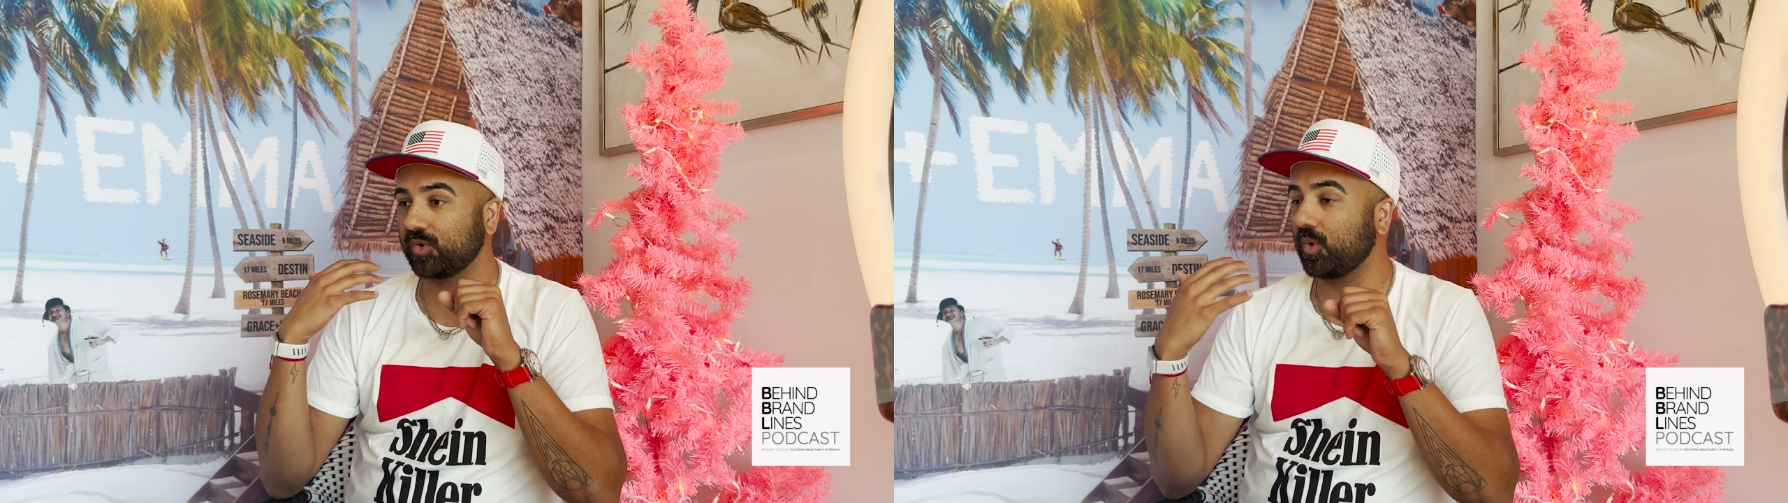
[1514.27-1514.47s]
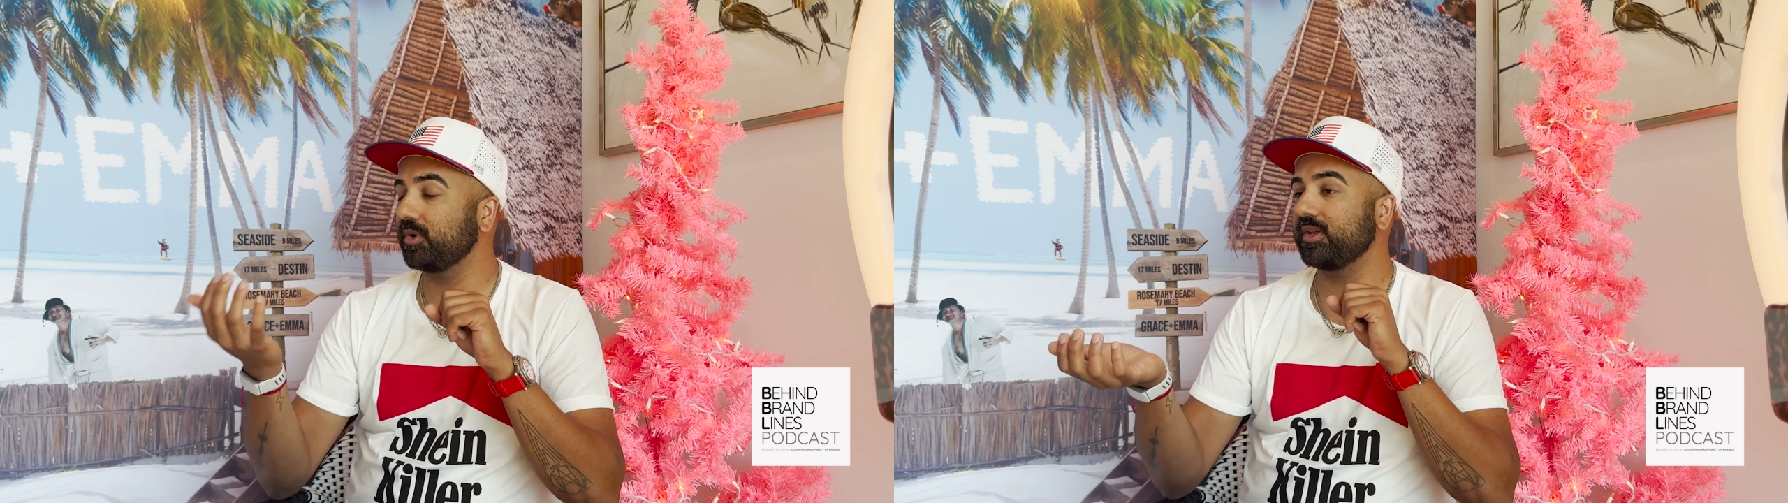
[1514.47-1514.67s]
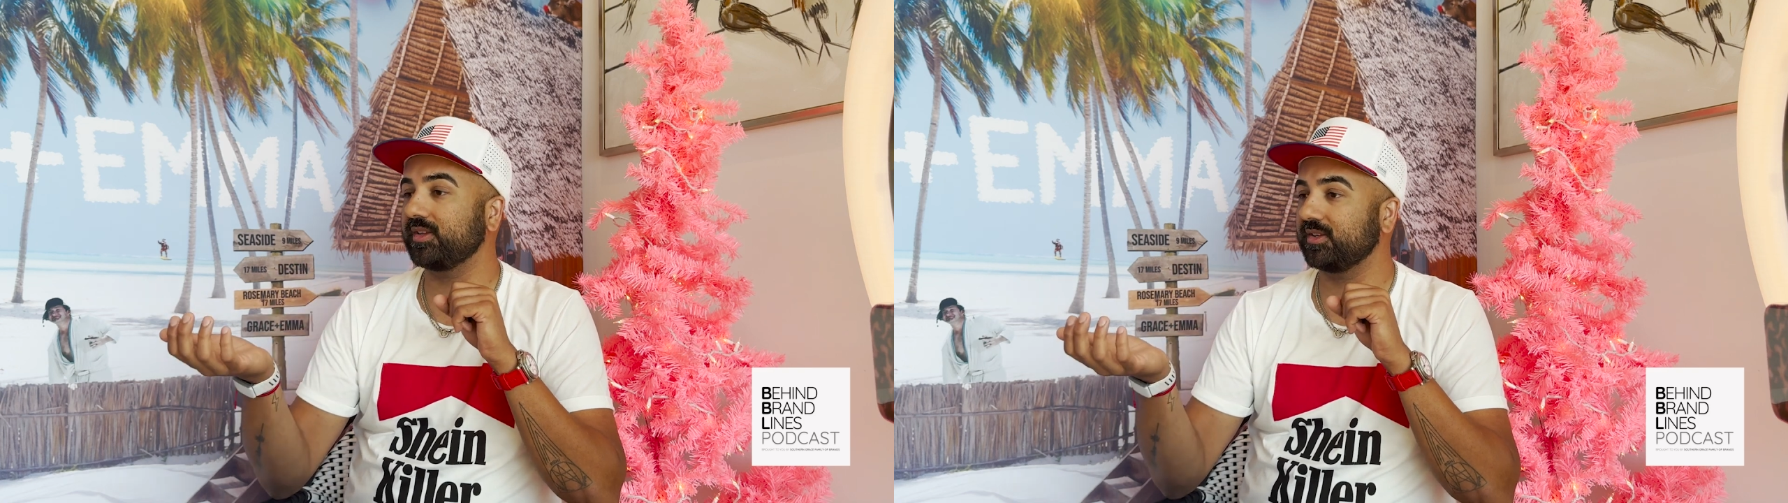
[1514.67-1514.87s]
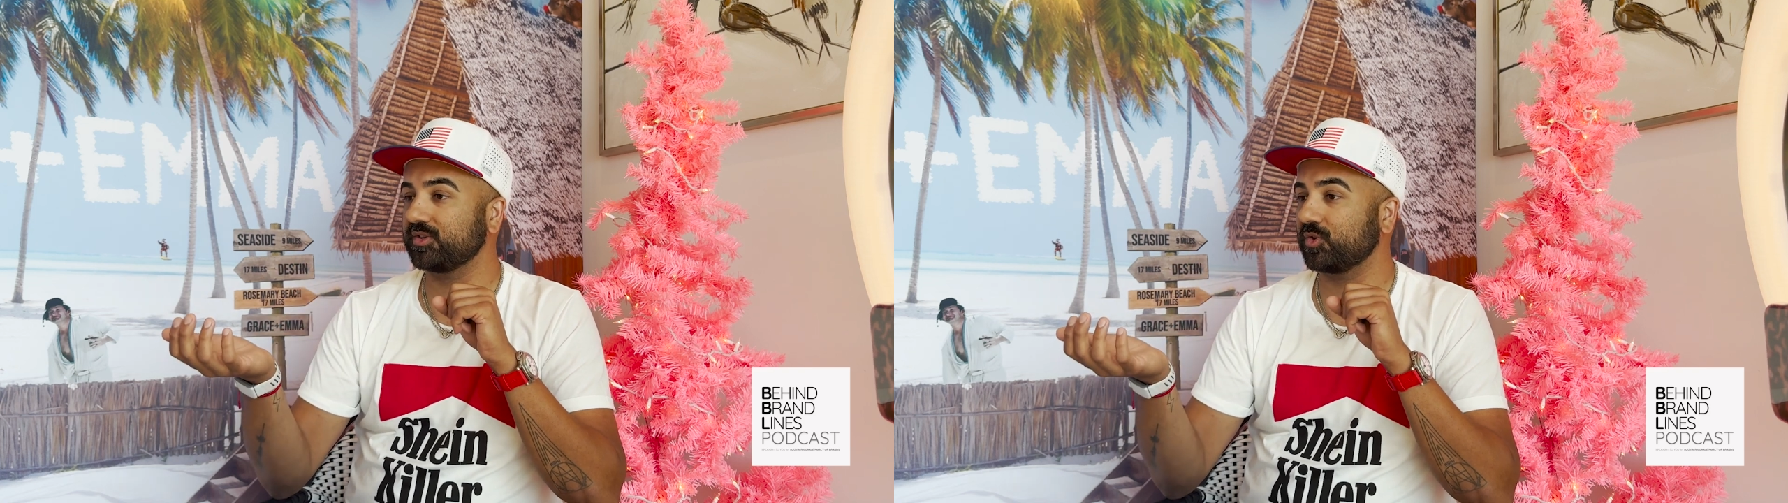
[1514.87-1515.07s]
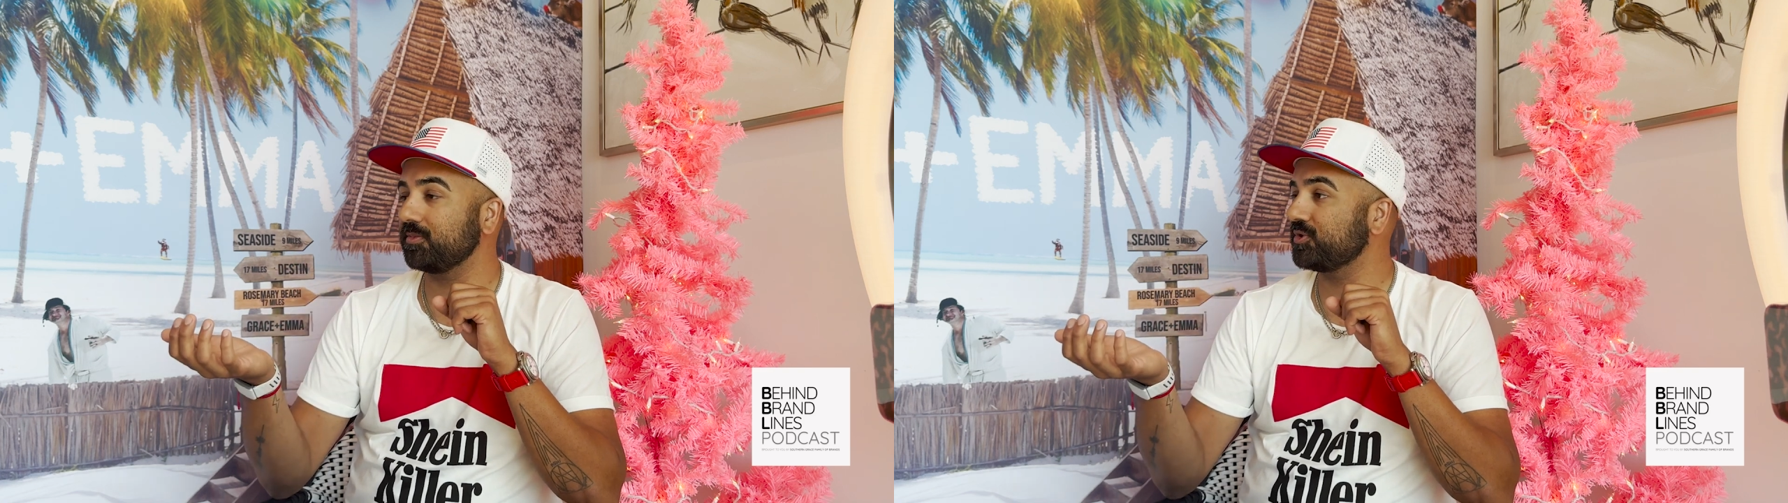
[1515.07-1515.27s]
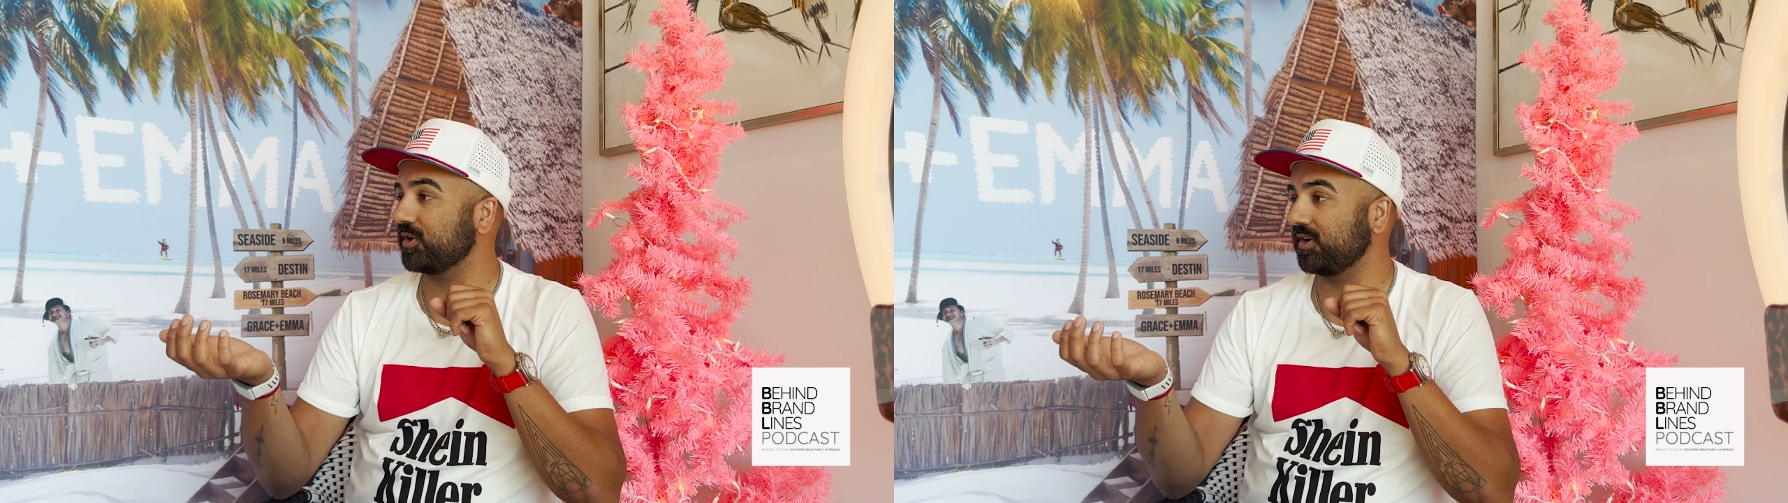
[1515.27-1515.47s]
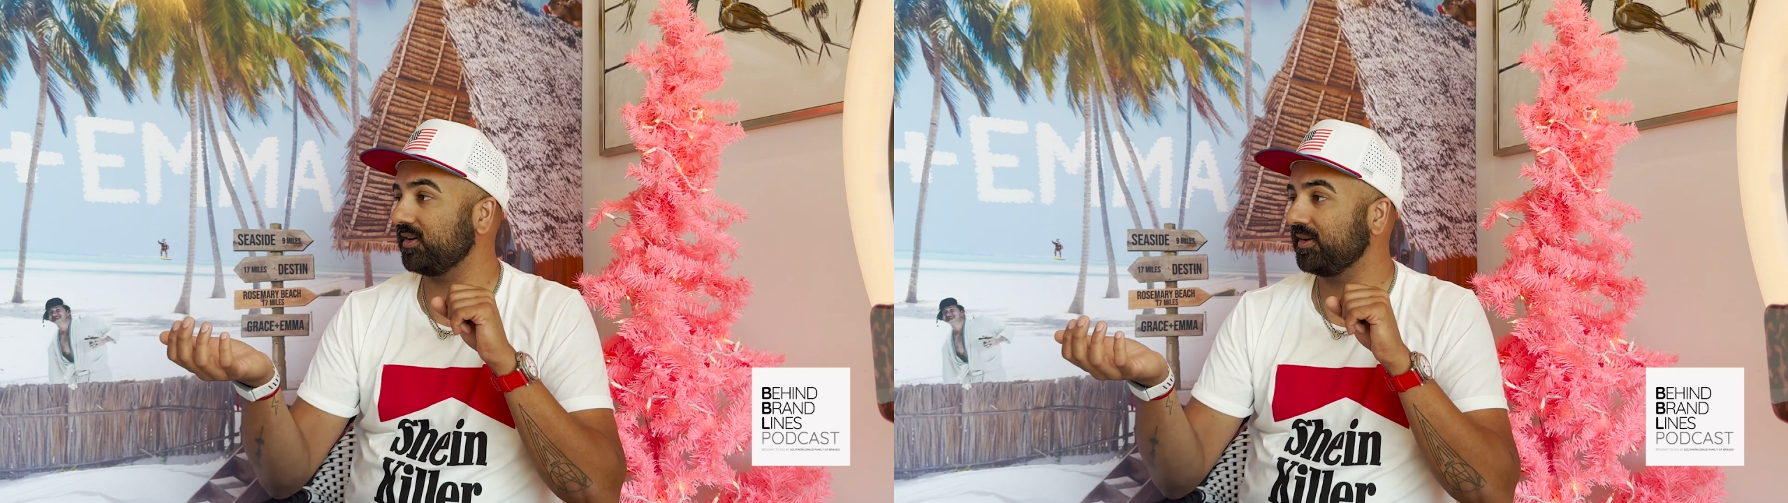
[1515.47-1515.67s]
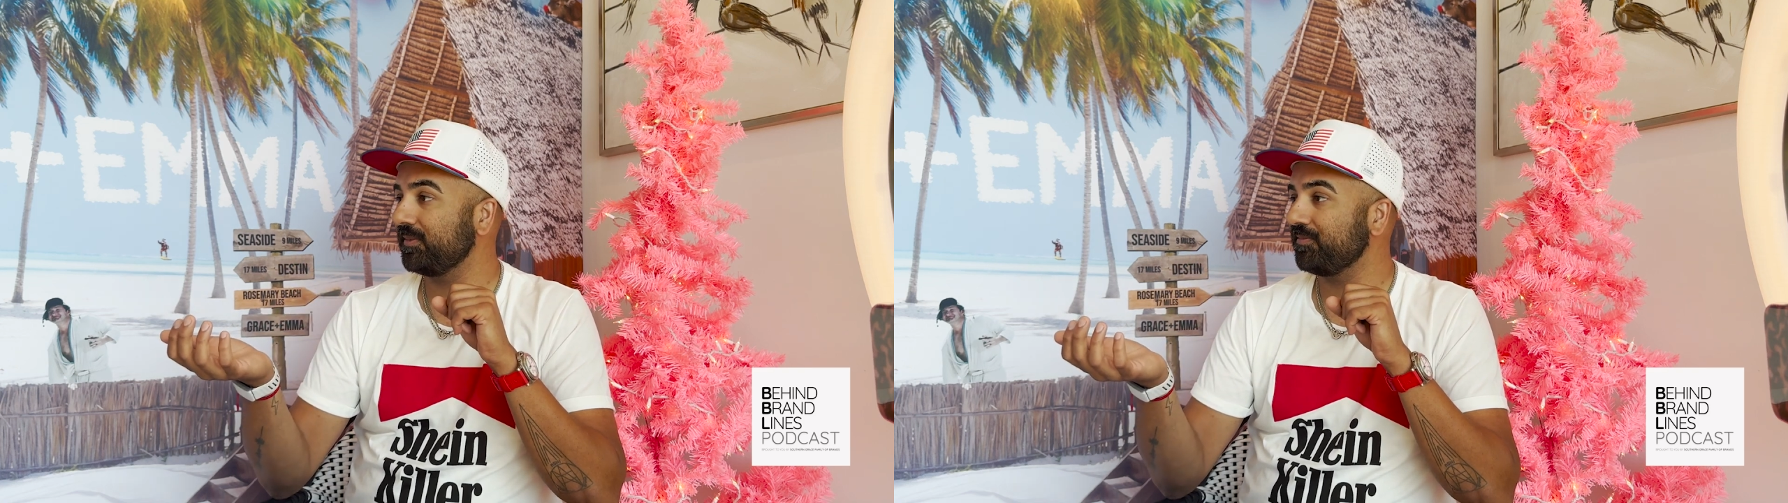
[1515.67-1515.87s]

quoting scripture,